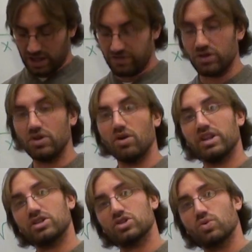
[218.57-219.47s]
If you know
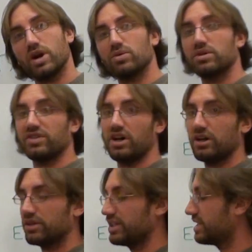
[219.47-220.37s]
that the square root of one
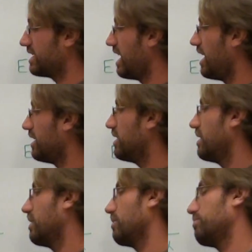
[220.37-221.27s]
hundred is ten,
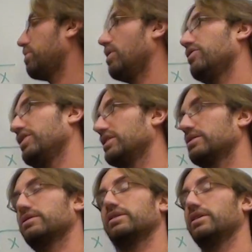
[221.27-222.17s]
perfect,
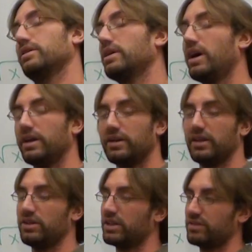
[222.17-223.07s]
then you're done.
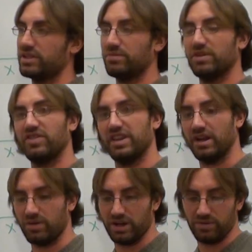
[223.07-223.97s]
Then you can simplify
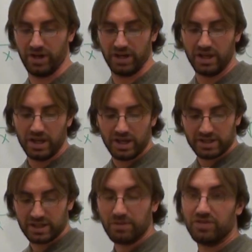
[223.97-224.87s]
that right away.
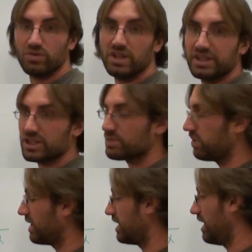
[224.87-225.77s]
Some of you need to
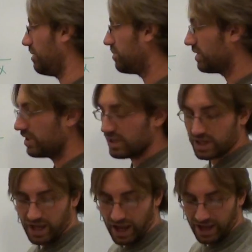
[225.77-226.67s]
split it up.
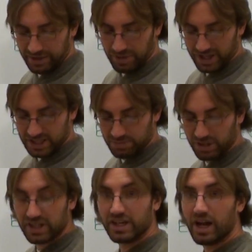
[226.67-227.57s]
And by
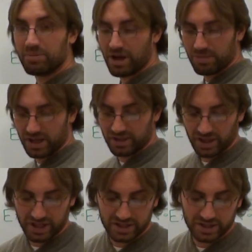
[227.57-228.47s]
split it up, I mean
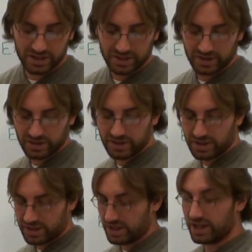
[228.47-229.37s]
this,
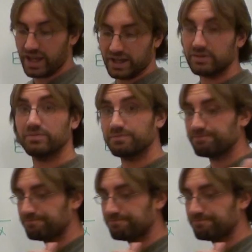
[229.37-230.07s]
again.